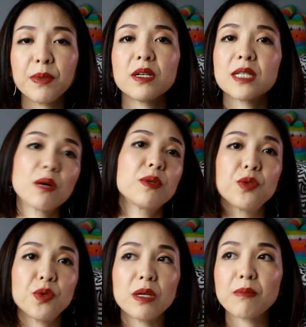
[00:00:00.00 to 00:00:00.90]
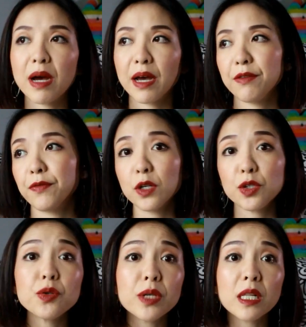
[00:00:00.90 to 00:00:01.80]
because I was doing my
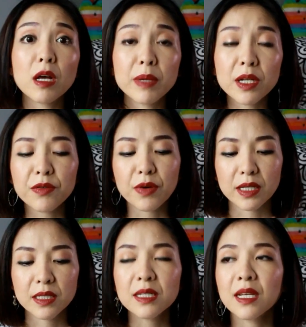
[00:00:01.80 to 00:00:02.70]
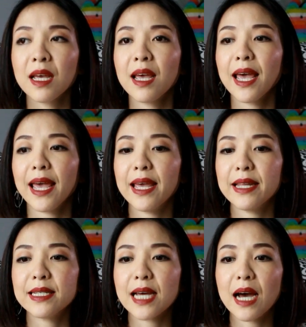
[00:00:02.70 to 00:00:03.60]
42-kilometer runs,
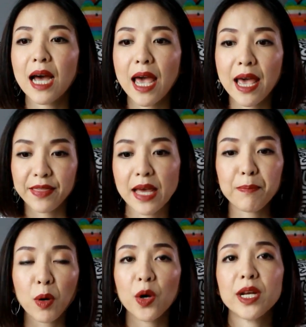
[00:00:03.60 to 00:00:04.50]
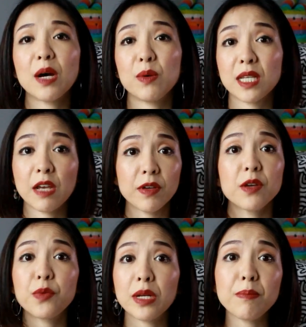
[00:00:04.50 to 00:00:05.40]
and at that point I was having
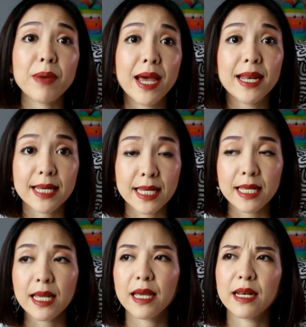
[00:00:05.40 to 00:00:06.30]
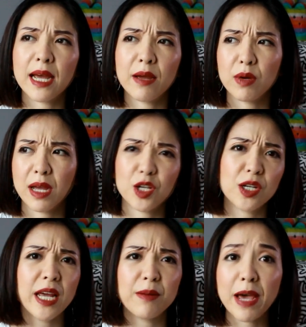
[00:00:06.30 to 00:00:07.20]
a really bad knee and I
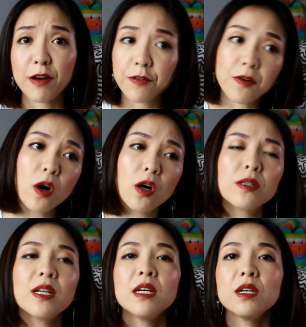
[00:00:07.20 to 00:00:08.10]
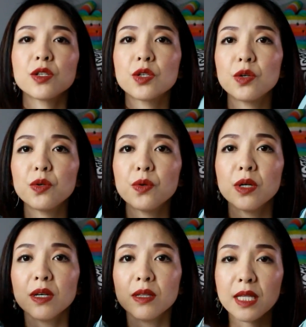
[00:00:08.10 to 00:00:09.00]
actually had a bad fall, so
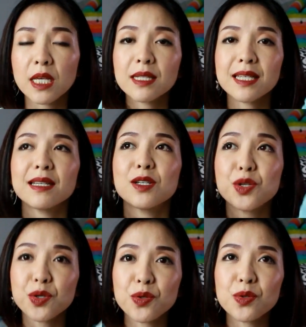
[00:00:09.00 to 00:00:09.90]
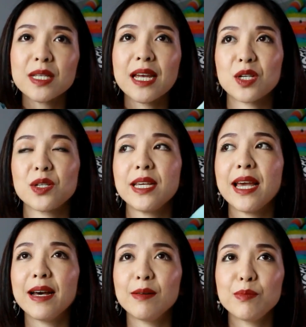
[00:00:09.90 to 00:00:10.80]
these shoes actually
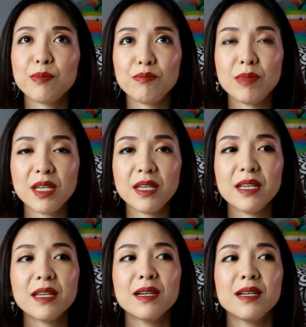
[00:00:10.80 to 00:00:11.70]
helped me